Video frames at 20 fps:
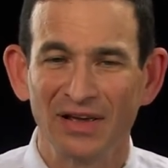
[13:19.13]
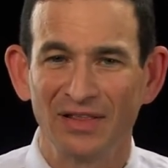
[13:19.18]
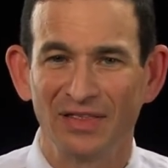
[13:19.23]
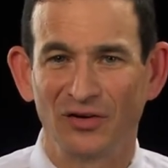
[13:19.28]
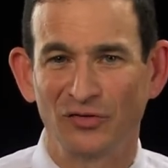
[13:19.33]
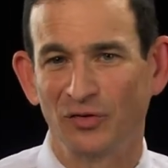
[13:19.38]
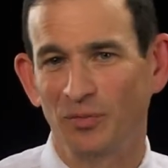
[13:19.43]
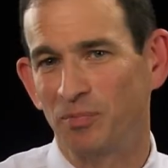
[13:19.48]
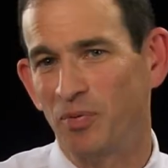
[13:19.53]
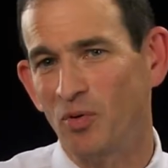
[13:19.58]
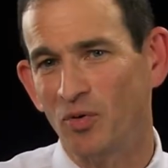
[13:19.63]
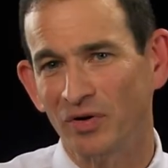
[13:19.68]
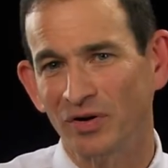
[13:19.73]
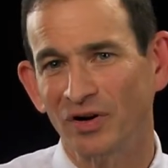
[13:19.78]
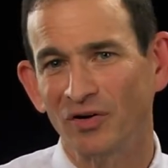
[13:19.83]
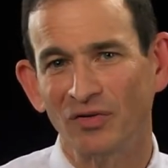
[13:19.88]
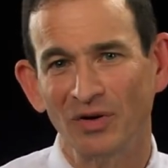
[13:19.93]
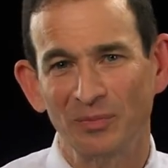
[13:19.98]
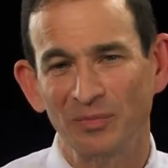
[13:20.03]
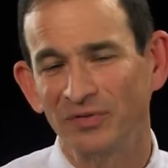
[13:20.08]
There's a porta
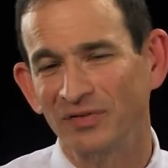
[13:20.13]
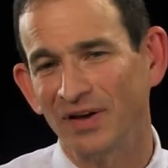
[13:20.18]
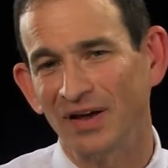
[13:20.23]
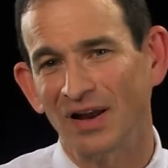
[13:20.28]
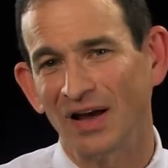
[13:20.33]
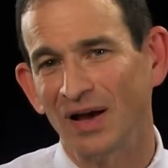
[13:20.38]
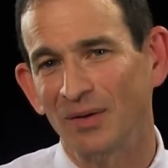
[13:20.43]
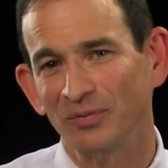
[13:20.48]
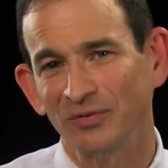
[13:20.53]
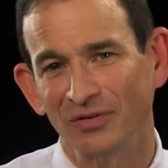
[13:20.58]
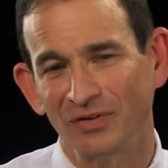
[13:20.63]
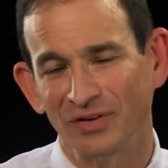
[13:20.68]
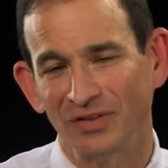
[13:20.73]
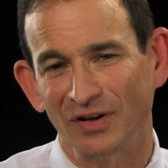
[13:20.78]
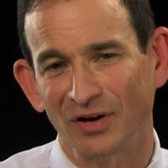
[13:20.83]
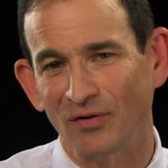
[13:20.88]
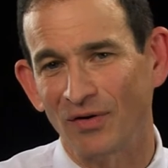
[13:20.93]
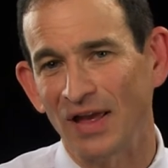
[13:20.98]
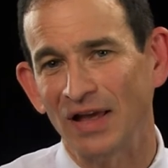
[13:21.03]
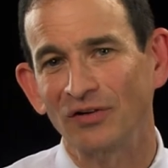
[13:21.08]
crib set up so that
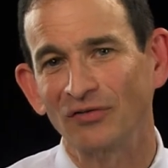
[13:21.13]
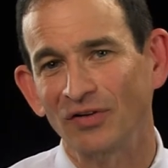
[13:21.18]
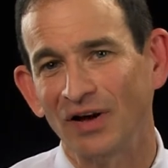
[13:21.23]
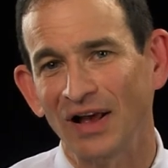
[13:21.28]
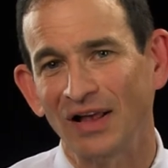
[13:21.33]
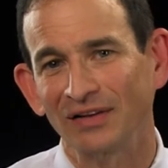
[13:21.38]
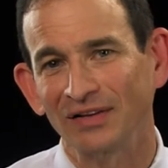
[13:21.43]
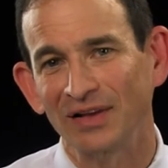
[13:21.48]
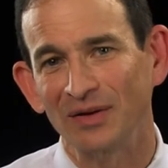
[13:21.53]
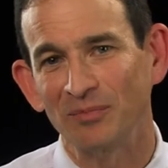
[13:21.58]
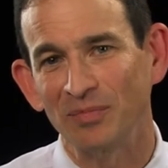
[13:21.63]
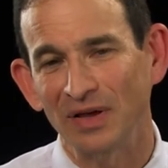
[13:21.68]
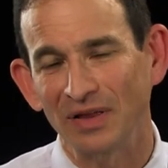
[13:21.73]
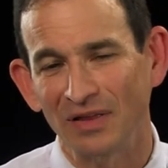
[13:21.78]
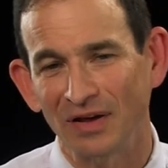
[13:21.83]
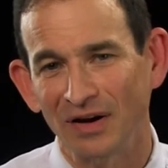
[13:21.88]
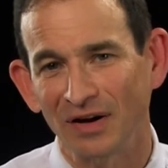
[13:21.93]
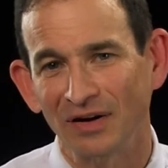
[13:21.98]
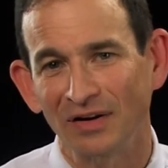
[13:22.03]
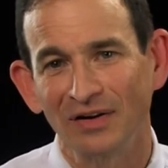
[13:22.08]
the grandchild can be
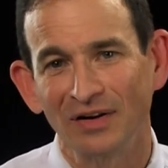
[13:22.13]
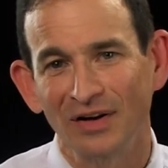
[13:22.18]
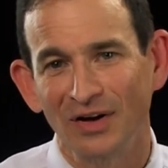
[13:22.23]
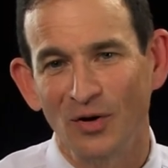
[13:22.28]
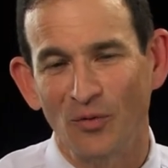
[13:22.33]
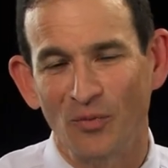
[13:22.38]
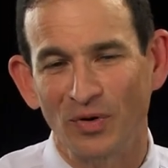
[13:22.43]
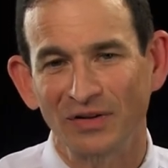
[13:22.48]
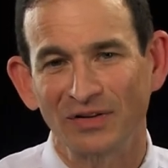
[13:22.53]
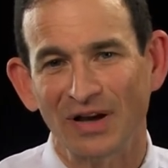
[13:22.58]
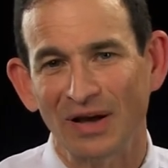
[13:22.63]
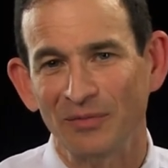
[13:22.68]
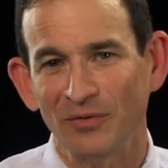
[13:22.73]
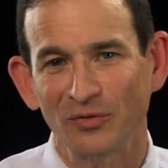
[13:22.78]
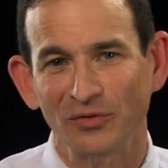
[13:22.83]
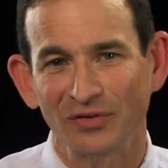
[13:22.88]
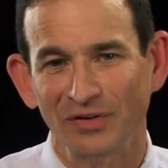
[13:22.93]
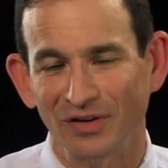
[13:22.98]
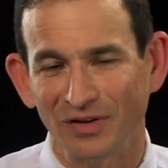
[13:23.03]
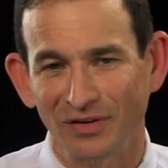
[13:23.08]
there. One time there
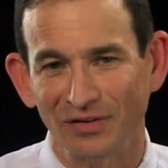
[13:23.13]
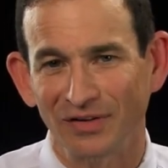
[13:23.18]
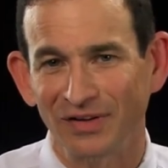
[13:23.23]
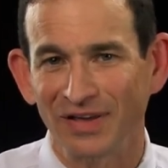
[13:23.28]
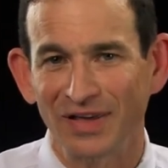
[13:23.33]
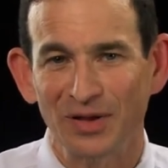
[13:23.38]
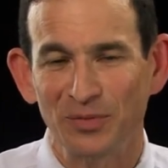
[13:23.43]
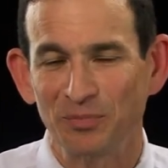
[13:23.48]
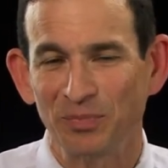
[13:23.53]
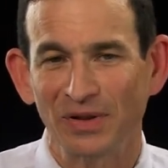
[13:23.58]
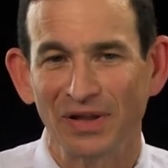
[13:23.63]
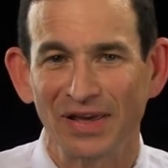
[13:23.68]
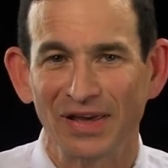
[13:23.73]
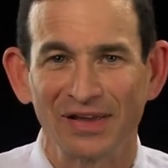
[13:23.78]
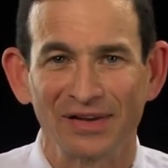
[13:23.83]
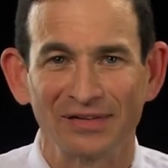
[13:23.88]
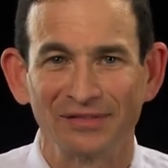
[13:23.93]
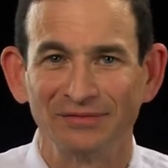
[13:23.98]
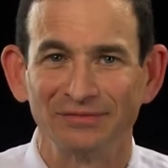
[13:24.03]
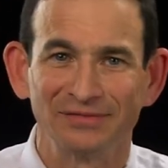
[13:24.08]
was a kid
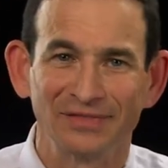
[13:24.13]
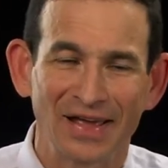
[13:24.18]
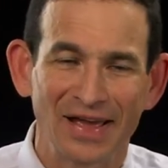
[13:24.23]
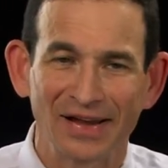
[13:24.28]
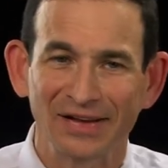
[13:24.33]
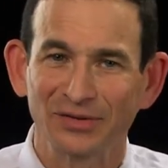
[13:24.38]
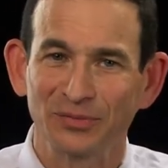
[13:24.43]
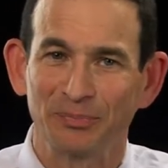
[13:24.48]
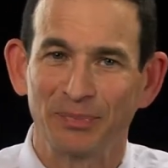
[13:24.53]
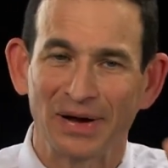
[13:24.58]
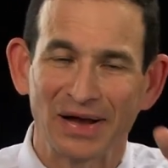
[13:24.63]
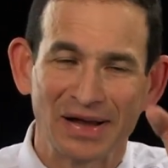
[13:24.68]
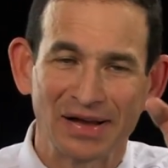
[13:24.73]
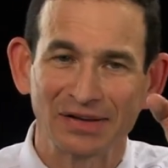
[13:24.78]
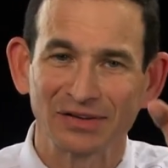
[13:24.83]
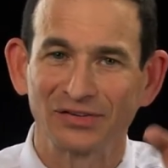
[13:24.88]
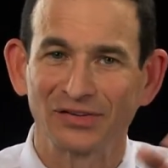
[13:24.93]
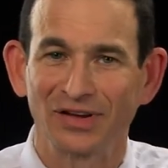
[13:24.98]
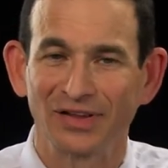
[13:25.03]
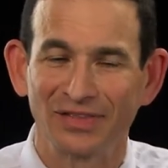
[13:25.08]
playing
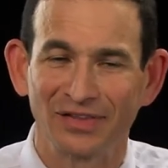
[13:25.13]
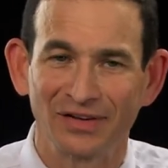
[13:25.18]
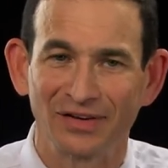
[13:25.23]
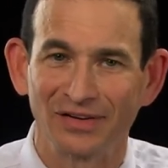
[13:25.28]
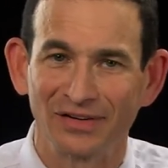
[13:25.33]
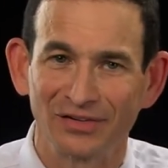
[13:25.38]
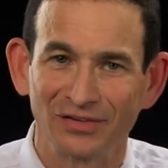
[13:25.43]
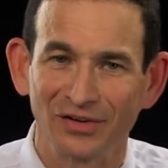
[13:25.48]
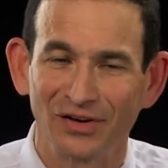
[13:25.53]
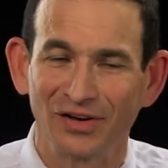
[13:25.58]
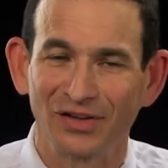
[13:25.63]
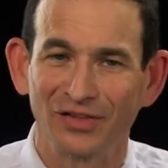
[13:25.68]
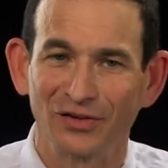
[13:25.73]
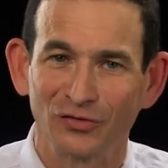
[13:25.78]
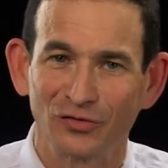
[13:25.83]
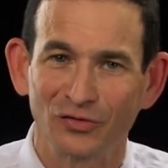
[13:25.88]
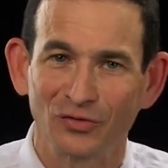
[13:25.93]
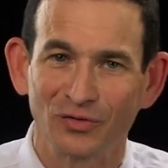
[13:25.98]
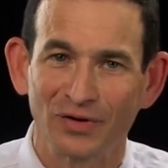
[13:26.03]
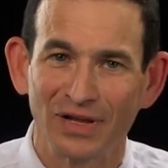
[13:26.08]
Xbox on the, on the
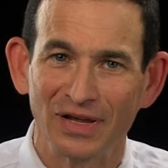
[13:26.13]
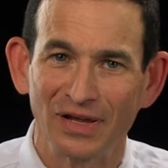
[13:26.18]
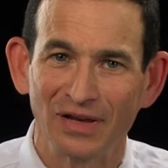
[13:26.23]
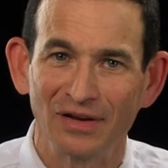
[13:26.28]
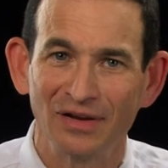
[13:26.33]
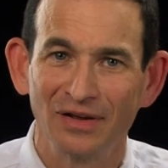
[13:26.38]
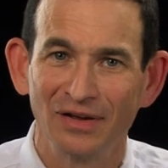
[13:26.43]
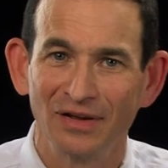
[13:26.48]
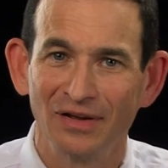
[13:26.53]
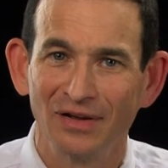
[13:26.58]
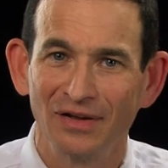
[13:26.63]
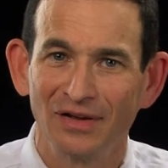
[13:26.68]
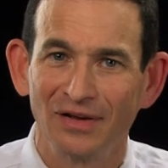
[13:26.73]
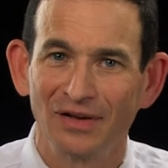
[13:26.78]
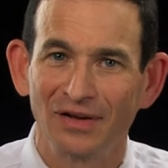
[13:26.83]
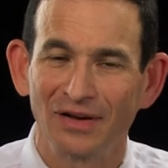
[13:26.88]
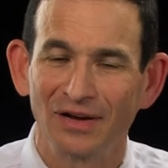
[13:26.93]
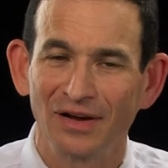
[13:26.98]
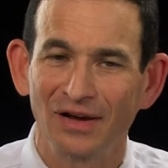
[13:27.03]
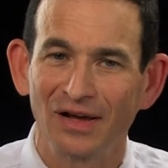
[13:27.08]
screen,
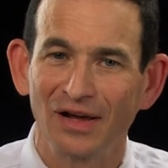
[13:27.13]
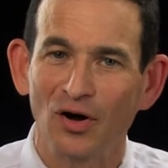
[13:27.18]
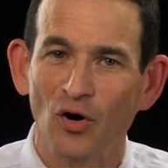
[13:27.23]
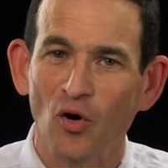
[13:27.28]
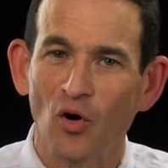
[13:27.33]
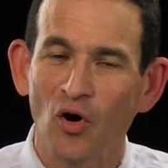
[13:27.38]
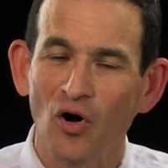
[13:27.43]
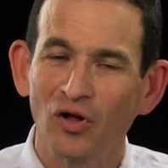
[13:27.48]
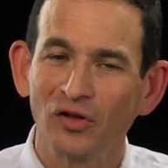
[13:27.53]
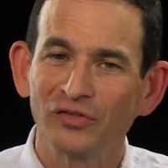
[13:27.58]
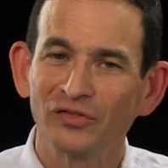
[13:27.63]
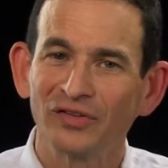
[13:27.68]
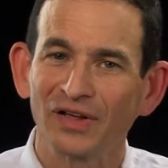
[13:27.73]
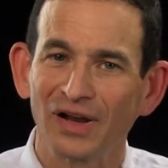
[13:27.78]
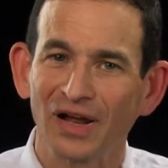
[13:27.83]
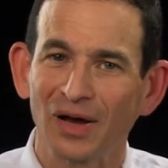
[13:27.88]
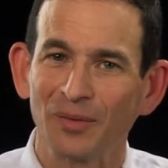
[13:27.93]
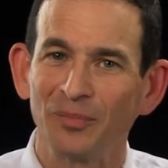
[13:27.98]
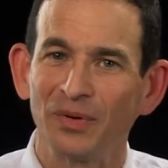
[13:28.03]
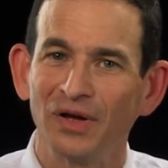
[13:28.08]
uh, all
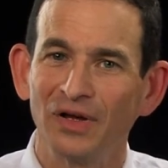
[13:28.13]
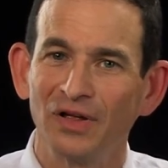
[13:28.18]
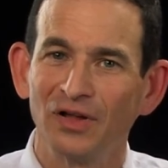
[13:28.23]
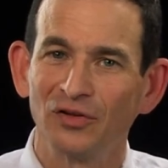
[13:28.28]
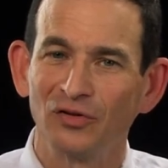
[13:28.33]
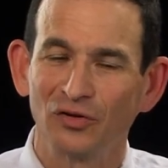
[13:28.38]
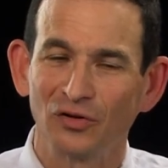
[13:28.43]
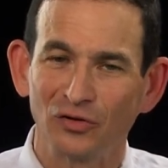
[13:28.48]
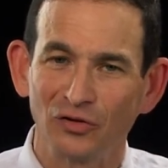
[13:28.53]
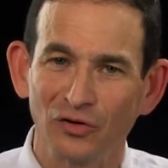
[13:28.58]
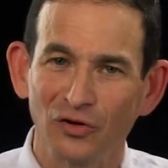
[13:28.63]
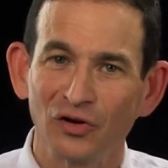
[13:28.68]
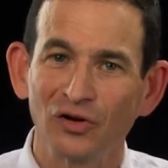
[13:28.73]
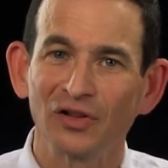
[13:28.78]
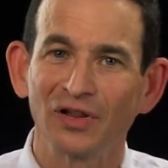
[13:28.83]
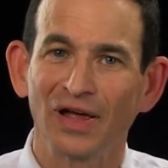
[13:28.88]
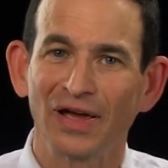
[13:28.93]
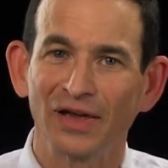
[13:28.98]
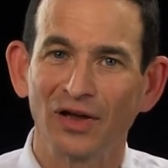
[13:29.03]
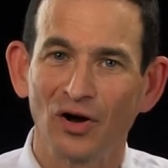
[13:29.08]
set up to
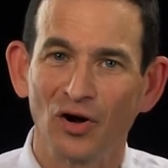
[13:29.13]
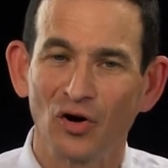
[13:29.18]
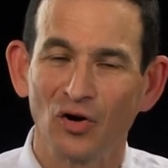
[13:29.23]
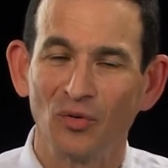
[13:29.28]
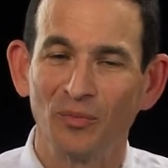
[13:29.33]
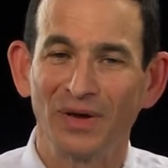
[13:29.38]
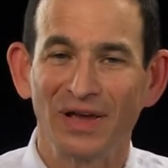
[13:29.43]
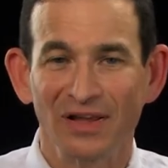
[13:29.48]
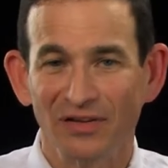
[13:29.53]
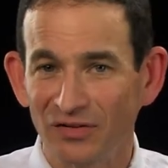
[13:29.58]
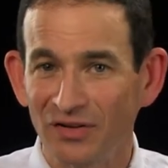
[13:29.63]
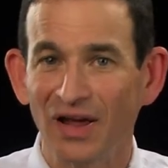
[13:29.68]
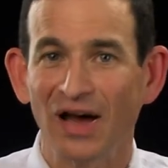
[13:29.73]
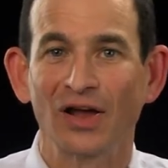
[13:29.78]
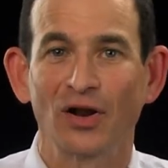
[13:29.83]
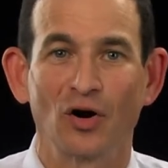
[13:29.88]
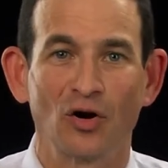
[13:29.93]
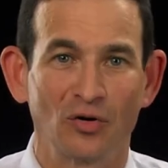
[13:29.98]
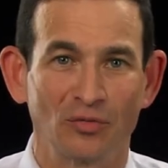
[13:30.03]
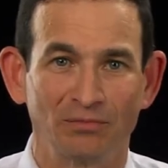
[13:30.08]
look like home. It's
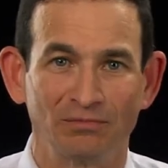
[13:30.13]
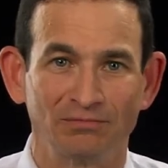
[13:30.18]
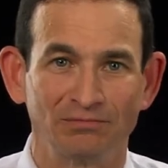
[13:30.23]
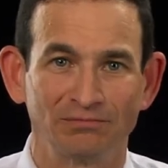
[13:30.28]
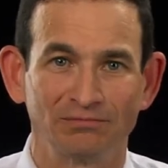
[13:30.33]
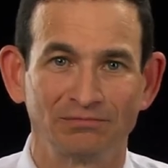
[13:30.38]
not home.